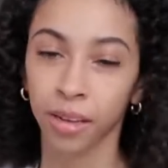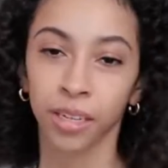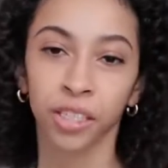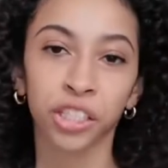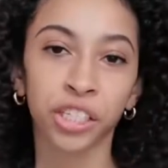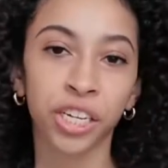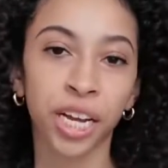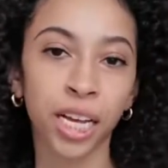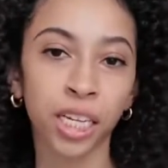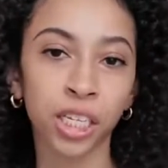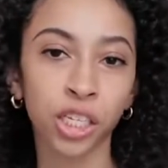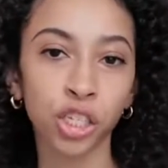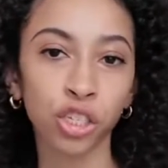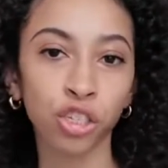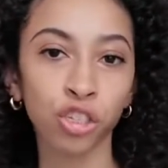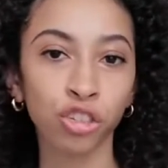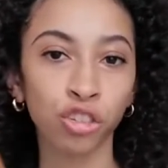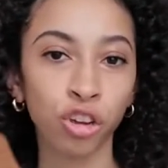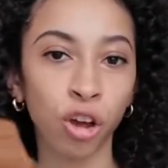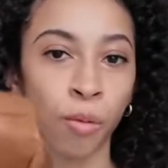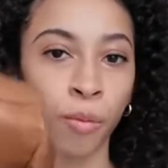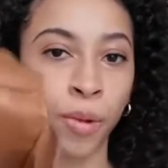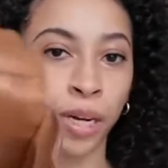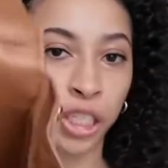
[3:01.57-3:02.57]
She has
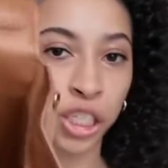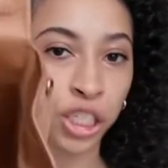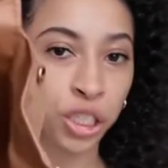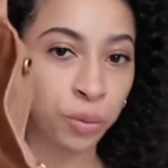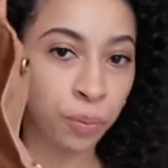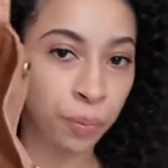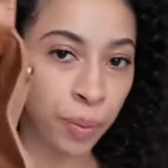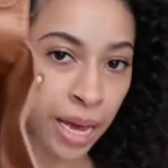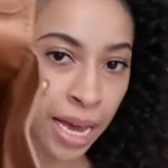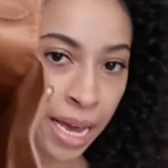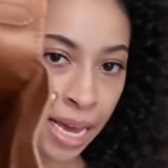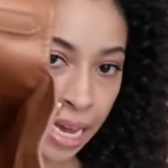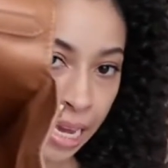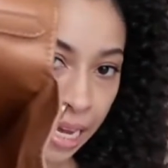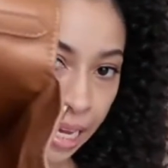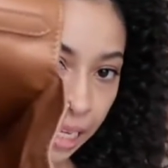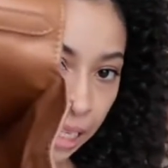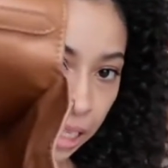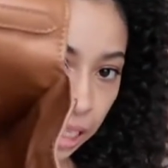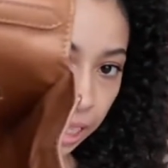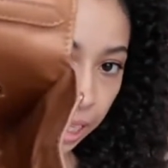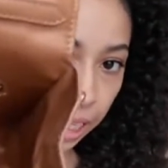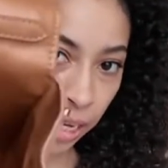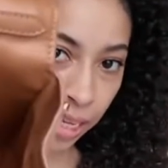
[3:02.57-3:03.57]
so much
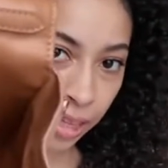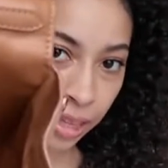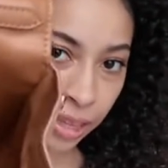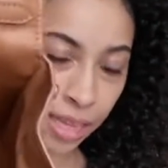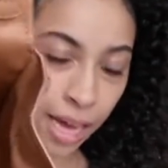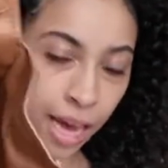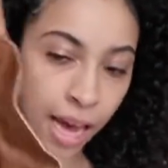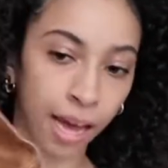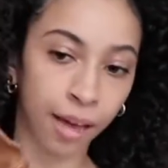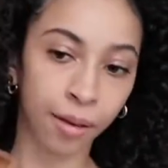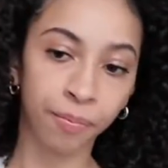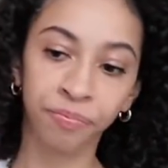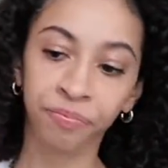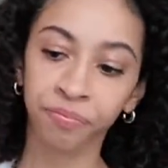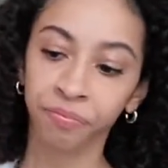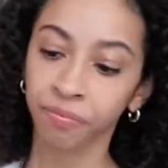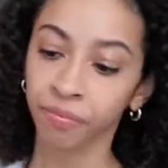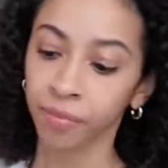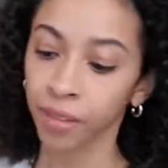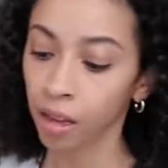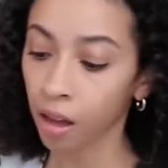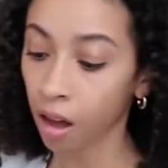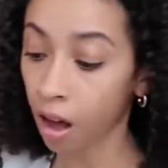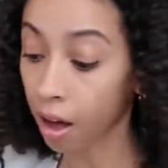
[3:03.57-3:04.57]
space. Look at that.
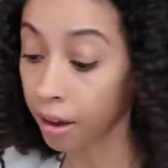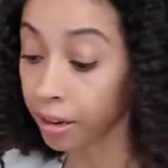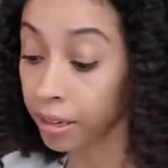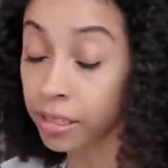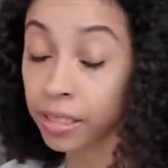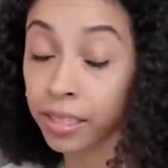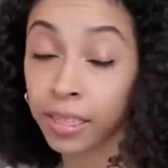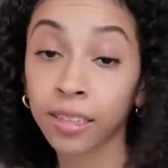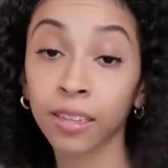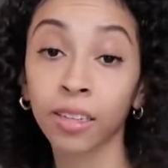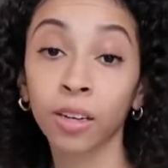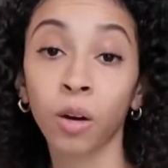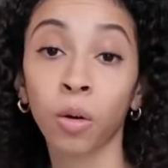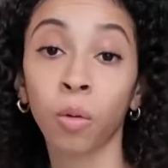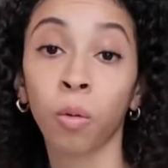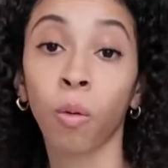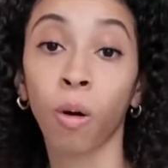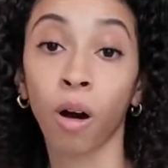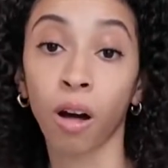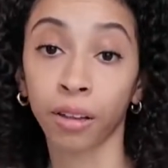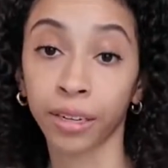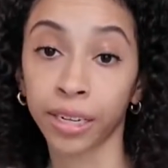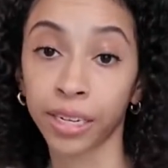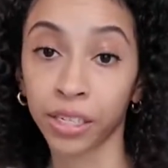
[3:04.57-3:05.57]
Honestly, the
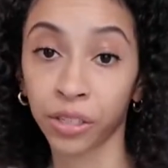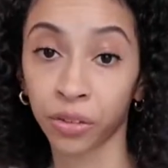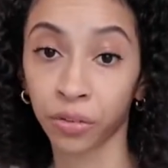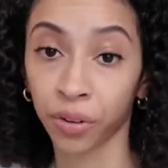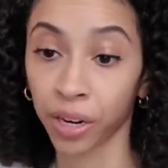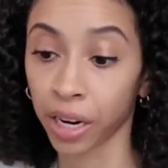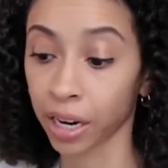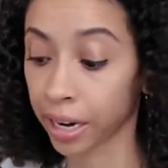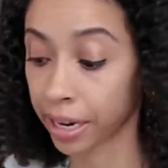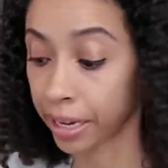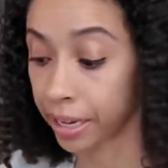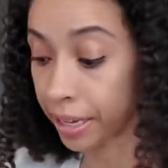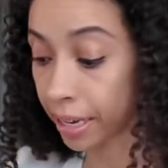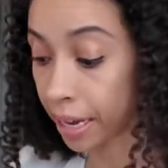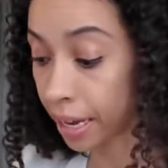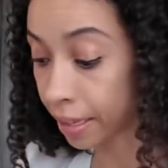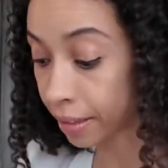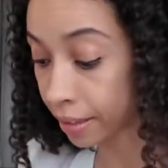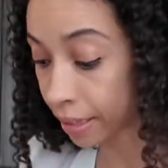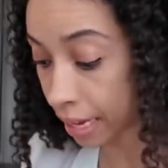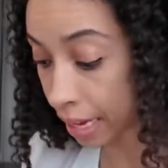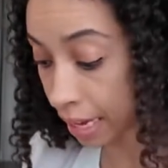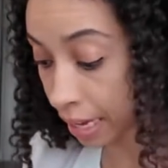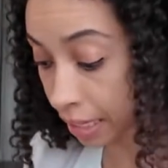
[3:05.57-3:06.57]
quality is very
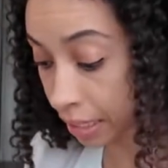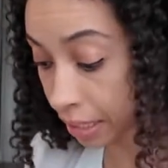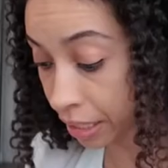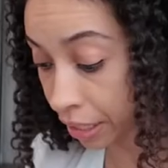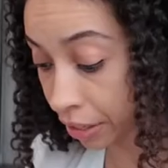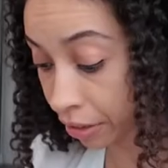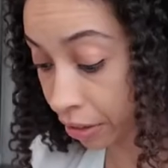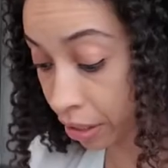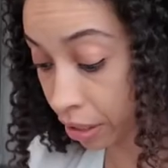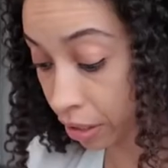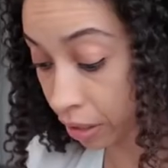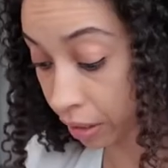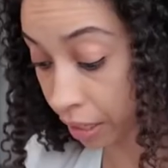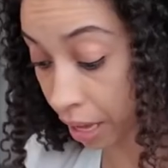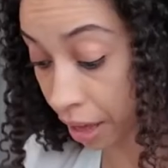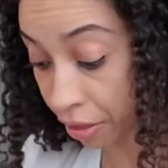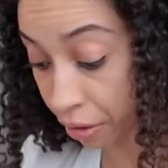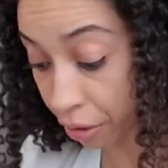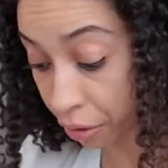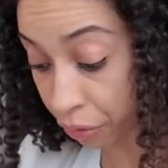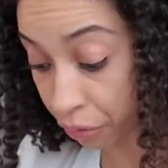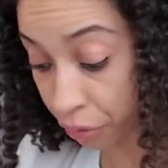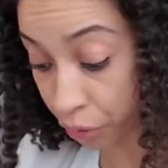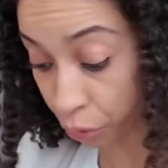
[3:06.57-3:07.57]
good. The interior
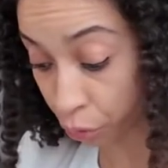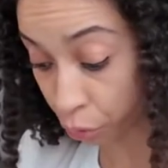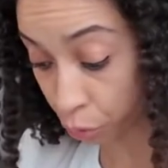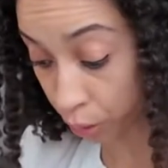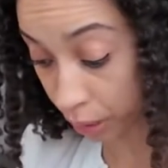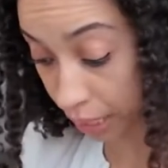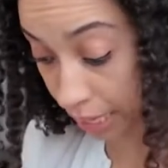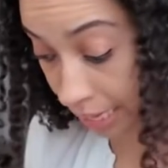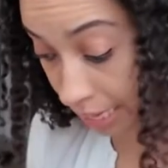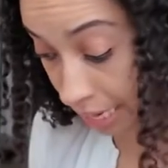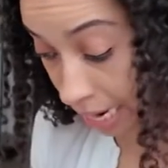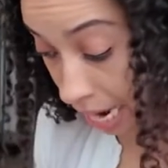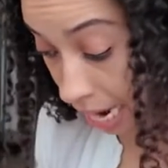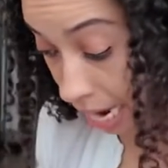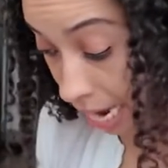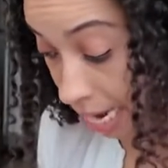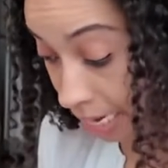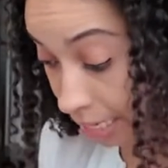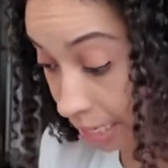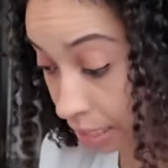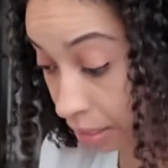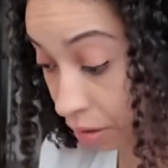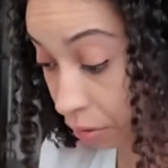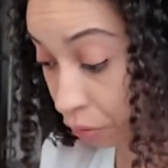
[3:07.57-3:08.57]
leather feels really
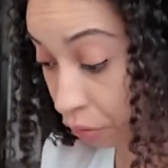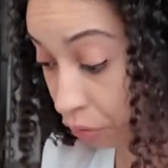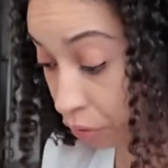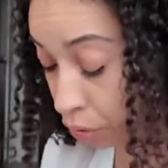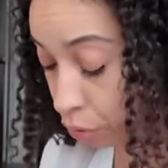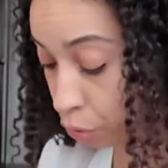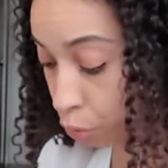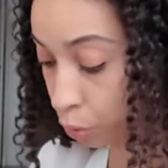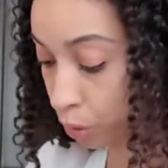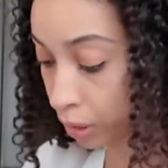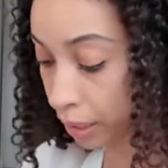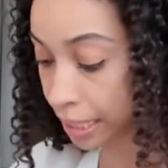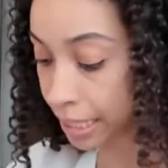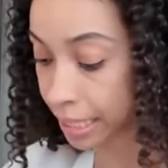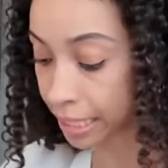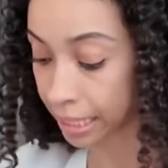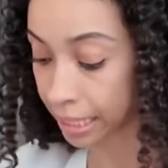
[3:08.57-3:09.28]
nice. It feels really